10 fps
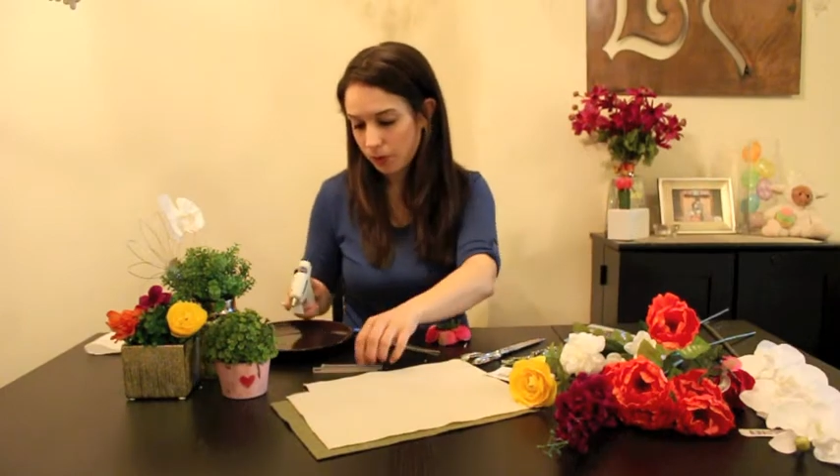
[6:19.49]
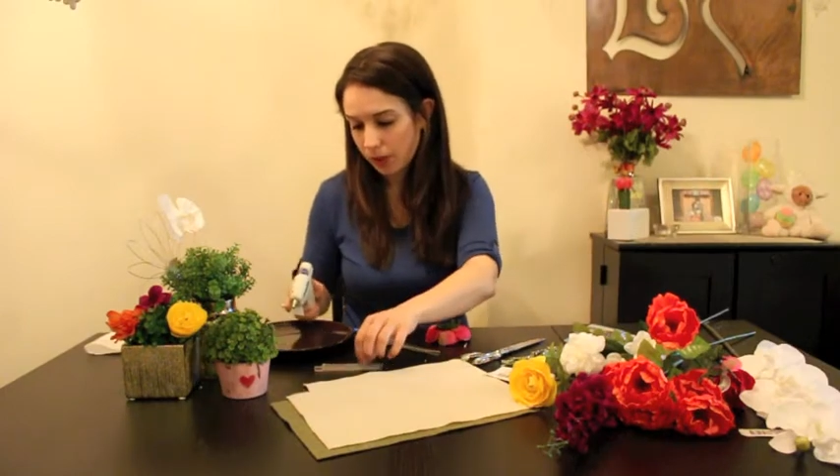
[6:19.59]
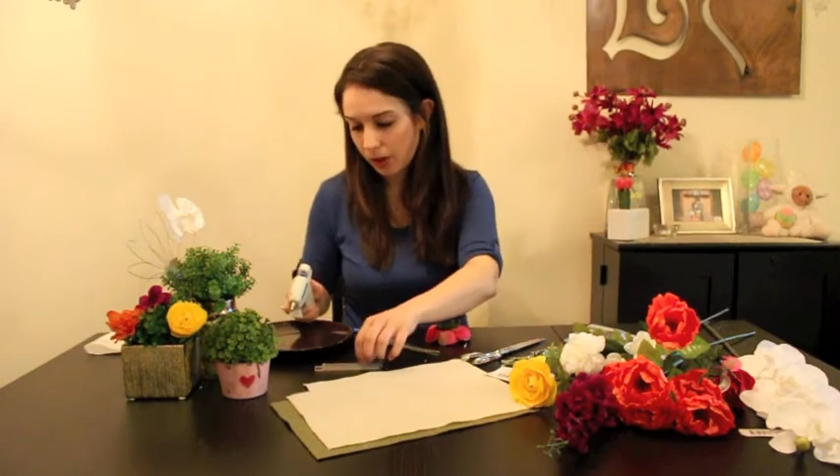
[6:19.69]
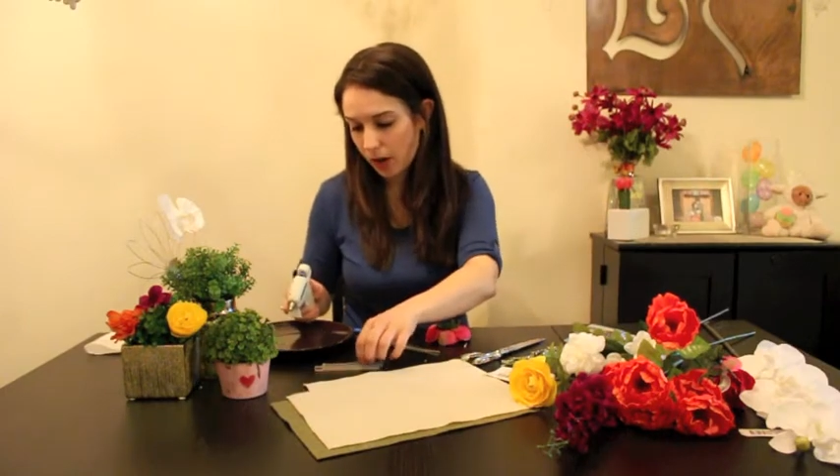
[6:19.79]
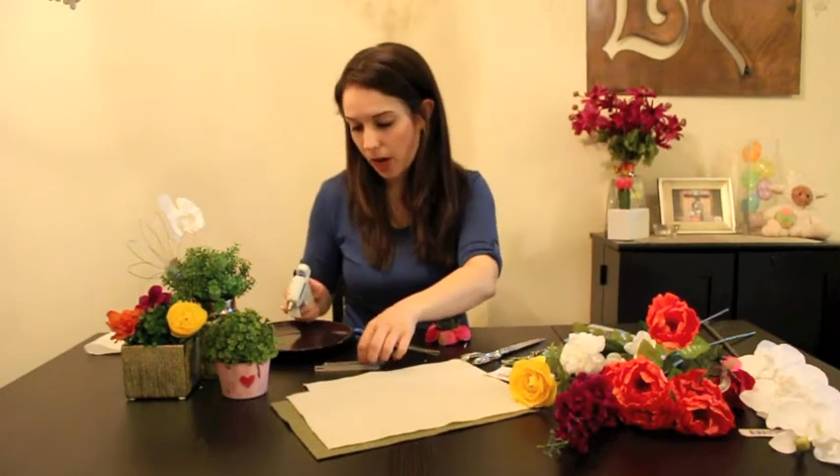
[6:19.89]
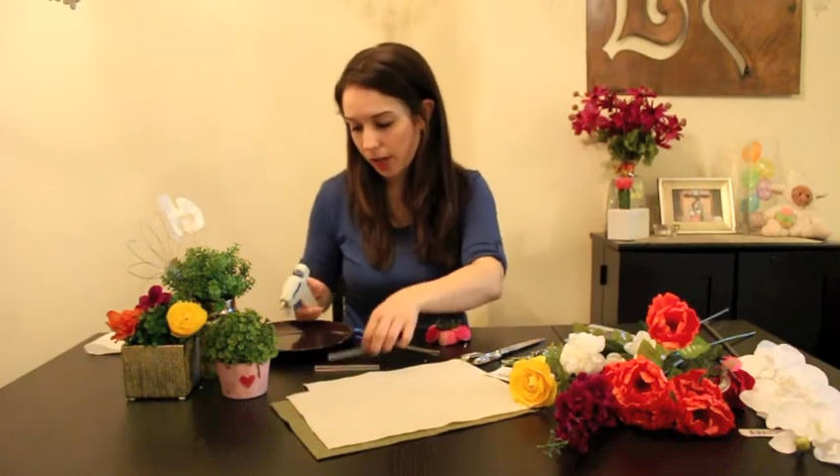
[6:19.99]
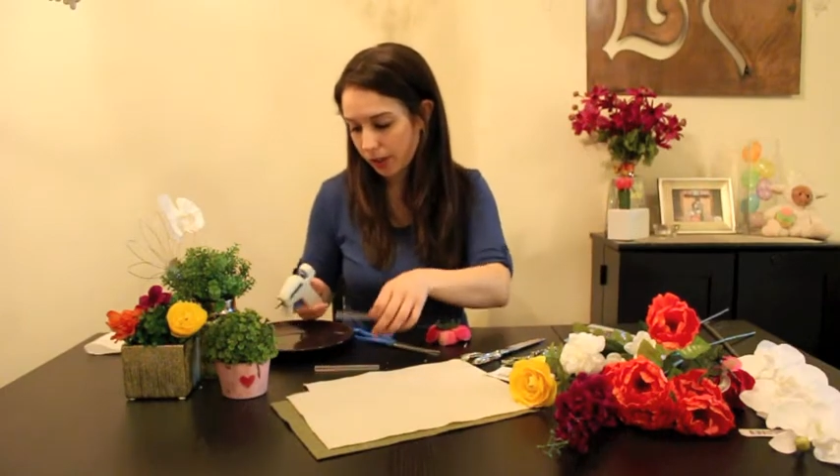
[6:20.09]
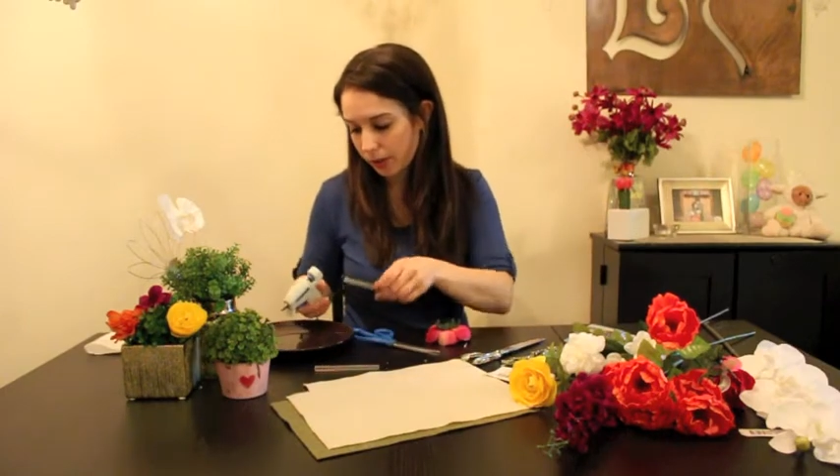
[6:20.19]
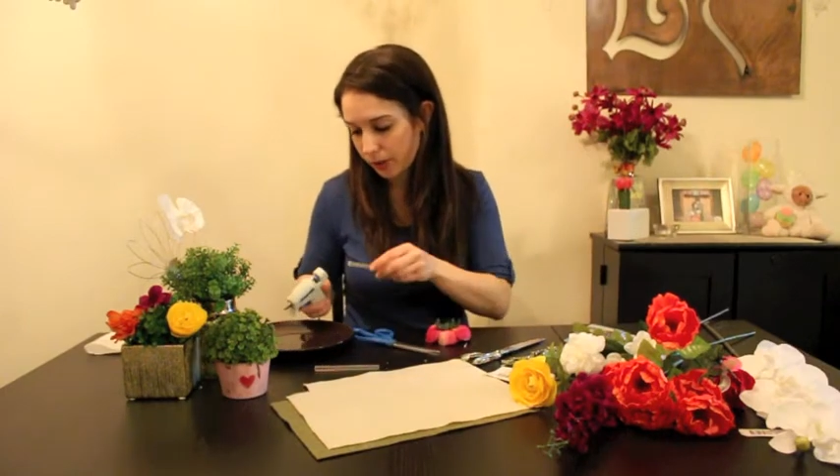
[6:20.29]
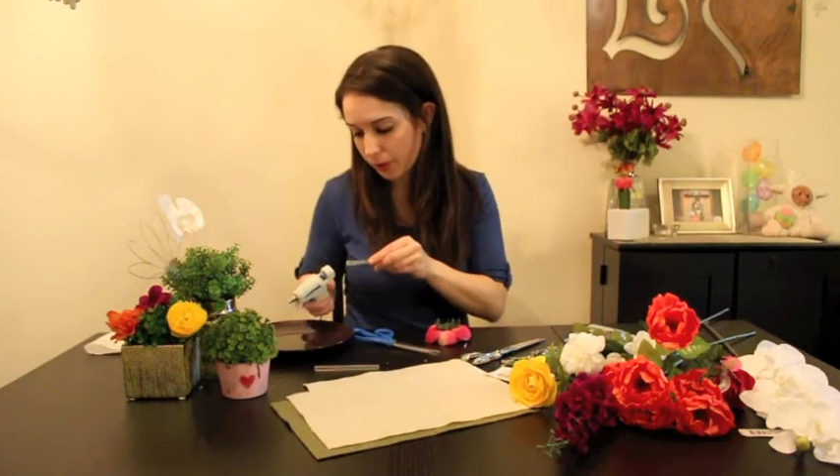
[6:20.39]
get our hot
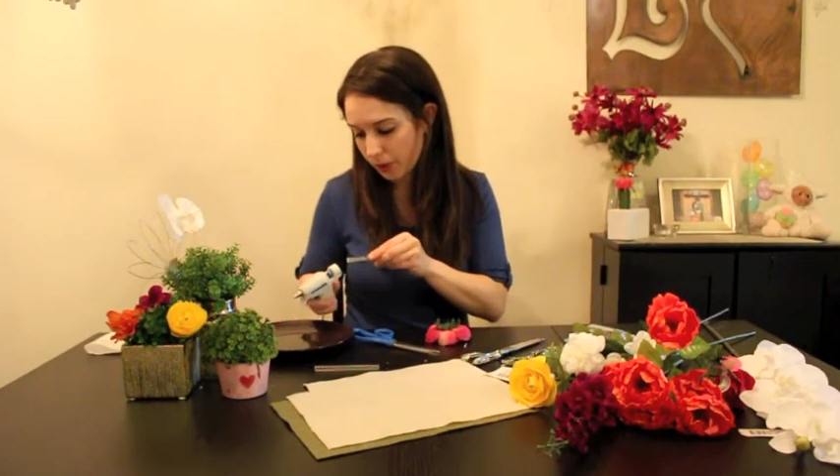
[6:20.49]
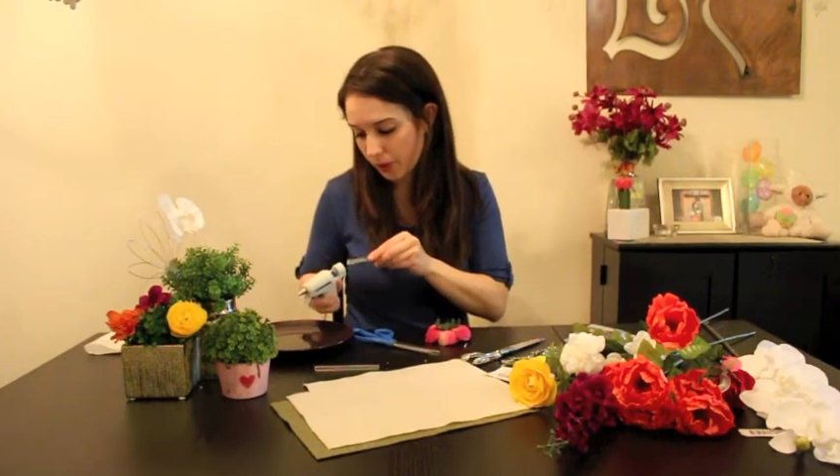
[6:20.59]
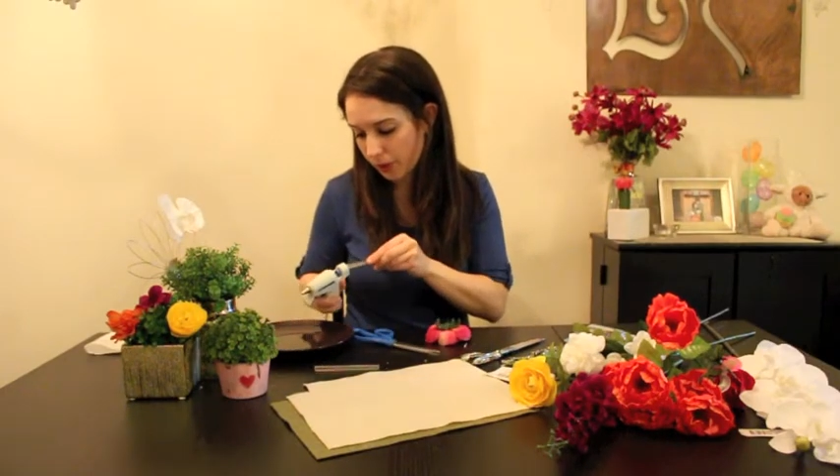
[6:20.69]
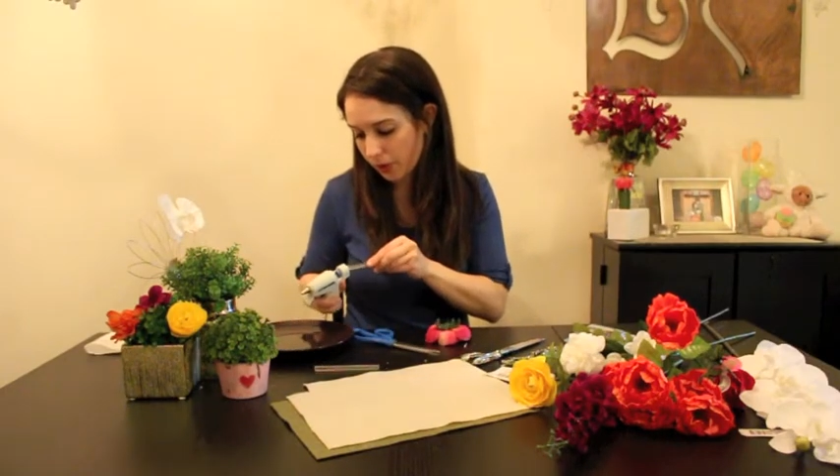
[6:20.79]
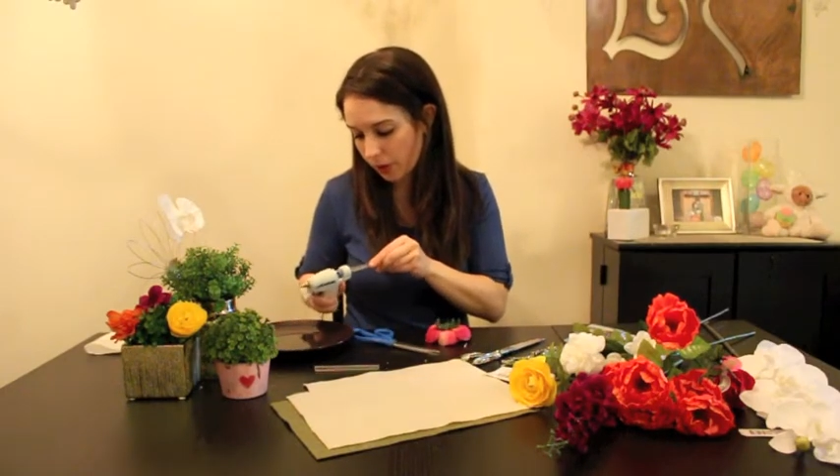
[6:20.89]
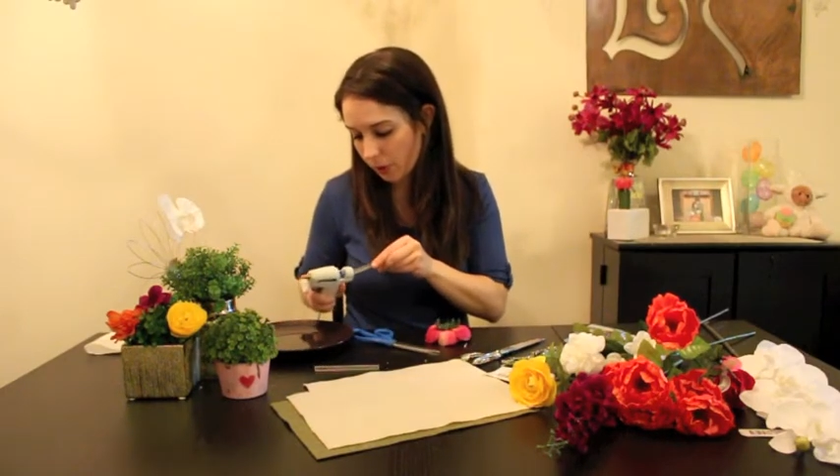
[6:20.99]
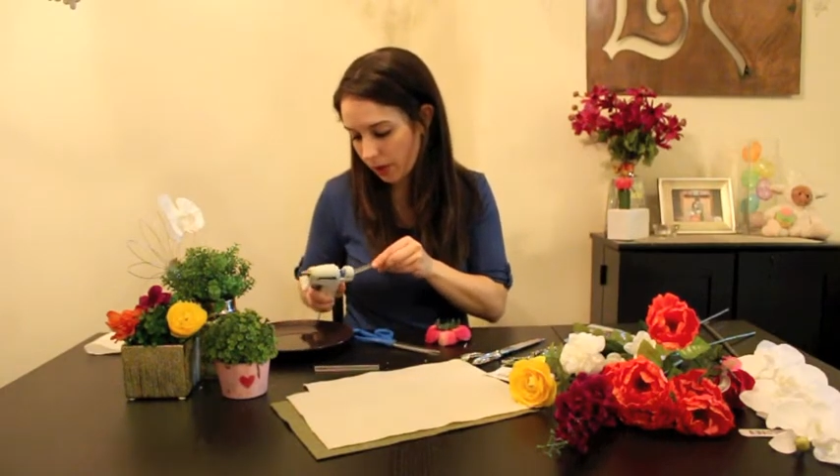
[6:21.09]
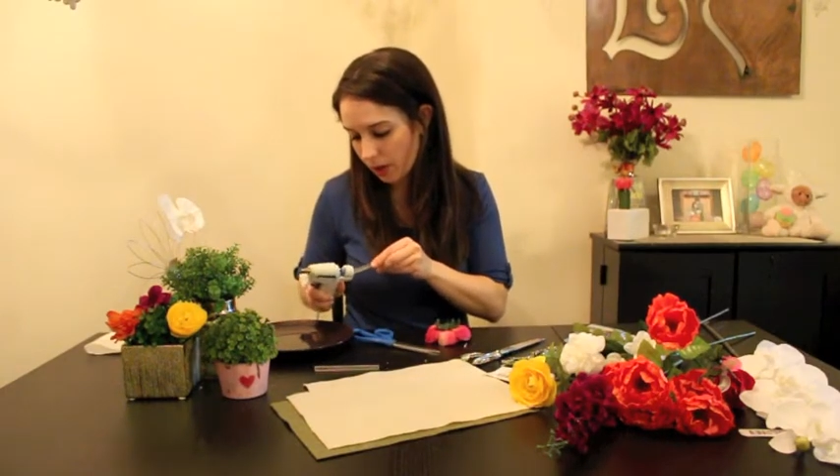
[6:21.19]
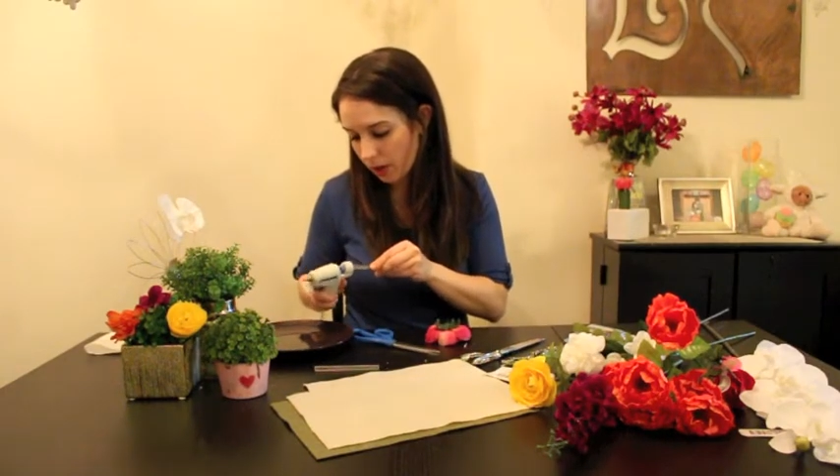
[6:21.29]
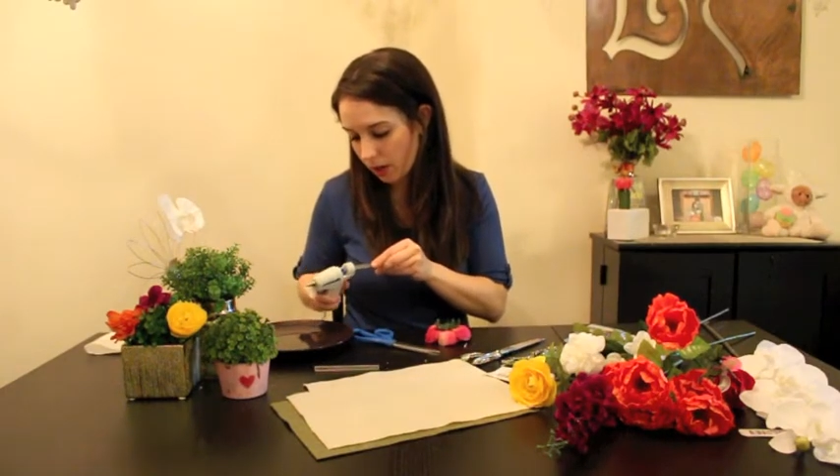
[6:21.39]
glue
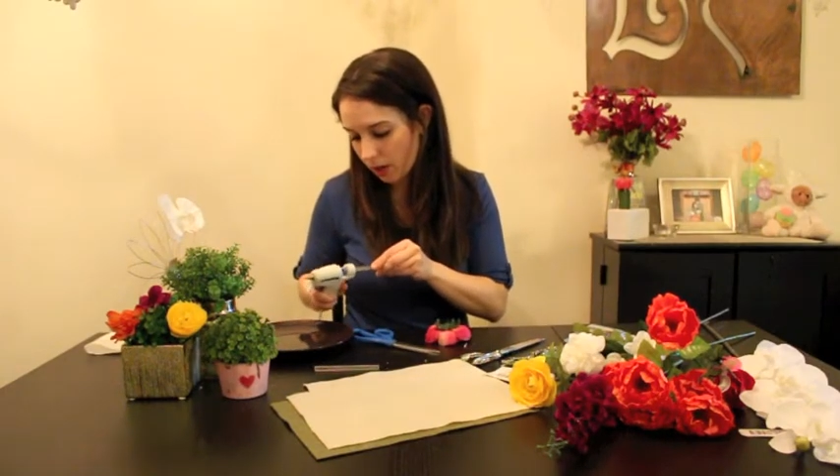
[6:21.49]
going.